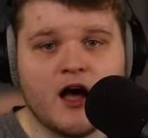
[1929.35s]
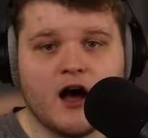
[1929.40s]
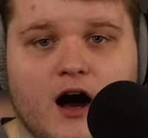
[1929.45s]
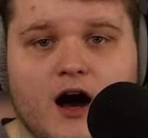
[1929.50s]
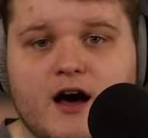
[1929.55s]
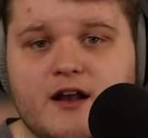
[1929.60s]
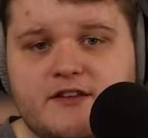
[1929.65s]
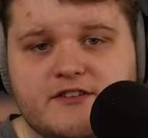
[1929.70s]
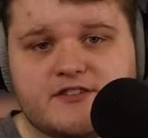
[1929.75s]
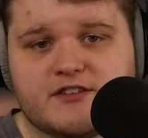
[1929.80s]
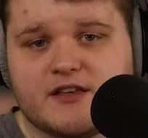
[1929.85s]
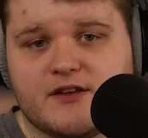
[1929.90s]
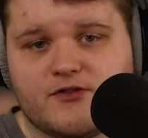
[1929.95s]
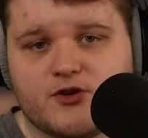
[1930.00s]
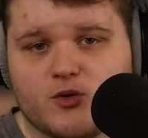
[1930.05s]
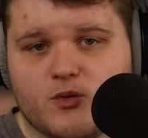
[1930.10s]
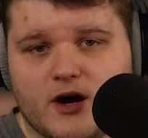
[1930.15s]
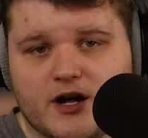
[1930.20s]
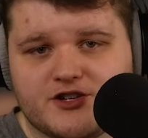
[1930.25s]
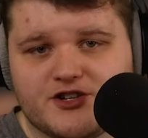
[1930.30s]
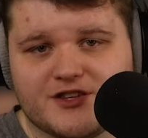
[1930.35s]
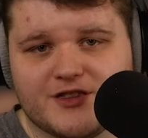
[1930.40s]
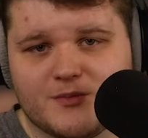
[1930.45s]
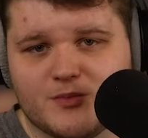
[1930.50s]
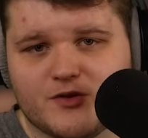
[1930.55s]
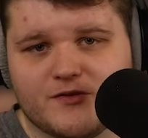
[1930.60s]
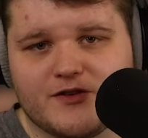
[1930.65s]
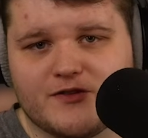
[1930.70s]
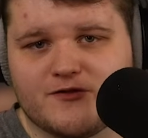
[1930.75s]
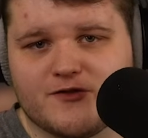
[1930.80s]
Honestly, if you're watching the
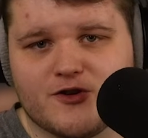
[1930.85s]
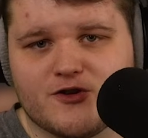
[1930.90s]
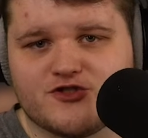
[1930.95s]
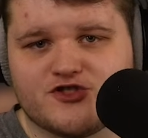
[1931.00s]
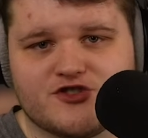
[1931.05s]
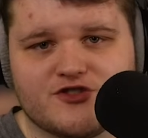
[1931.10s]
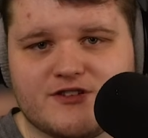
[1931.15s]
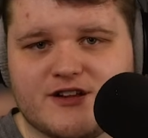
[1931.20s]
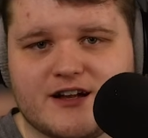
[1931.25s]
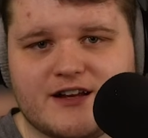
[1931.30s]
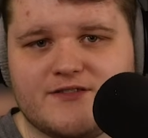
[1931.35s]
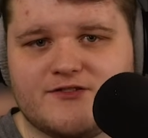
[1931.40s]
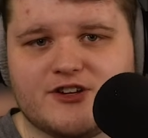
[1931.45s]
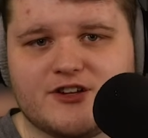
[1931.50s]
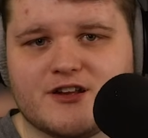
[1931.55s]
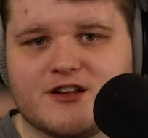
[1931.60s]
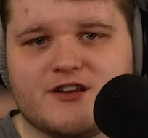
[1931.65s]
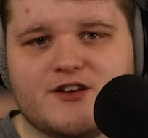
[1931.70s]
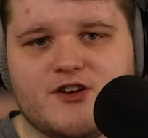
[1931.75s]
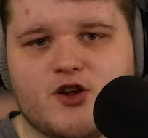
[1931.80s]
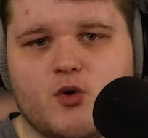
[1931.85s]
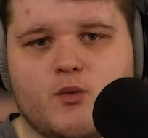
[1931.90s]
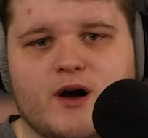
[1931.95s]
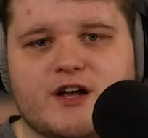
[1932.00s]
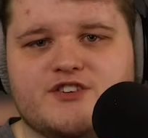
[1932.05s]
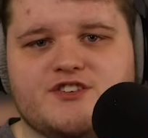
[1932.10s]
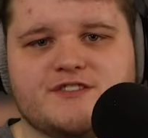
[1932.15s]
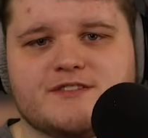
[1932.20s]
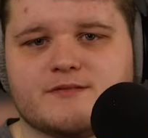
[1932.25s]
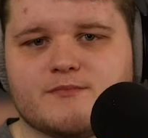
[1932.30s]
movie first, you're not even going to know why
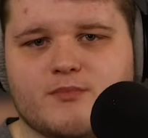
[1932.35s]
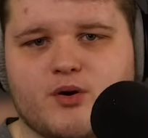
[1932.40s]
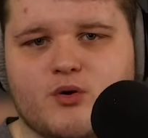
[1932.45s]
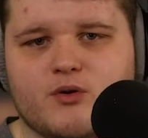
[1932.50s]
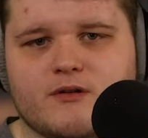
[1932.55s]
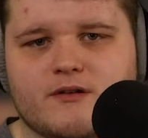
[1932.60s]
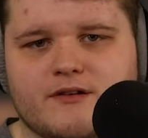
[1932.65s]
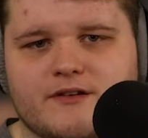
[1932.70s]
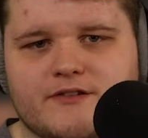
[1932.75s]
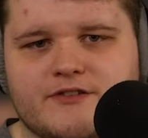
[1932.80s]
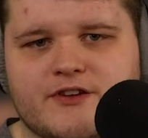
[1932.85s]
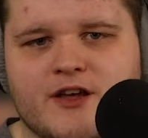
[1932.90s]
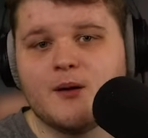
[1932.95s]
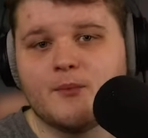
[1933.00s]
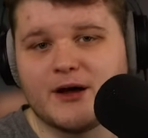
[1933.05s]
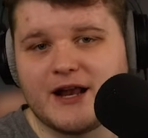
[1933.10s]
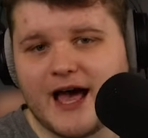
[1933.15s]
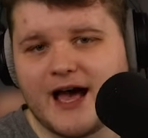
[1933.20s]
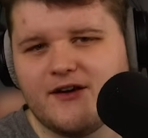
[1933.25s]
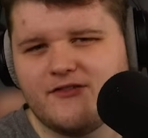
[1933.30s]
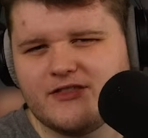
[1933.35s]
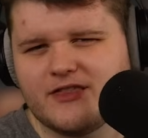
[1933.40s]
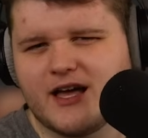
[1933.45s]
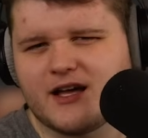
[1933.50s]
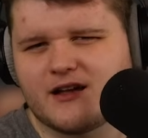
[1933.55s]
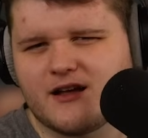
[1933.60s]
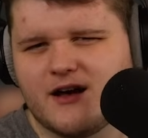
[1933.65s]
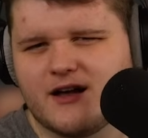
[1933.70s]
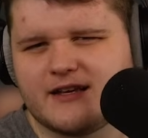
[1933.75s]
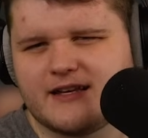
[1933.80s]
she's important. But having that
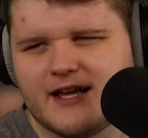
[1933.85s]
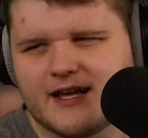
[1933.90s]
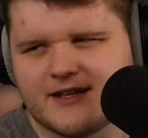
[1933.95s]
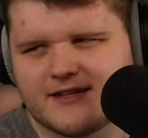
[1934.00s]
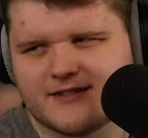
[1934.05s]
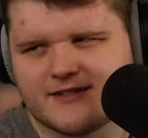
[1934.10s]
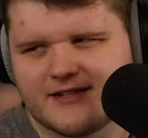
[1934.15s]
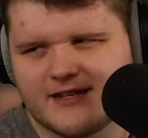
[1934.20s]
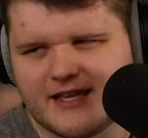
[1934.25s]
context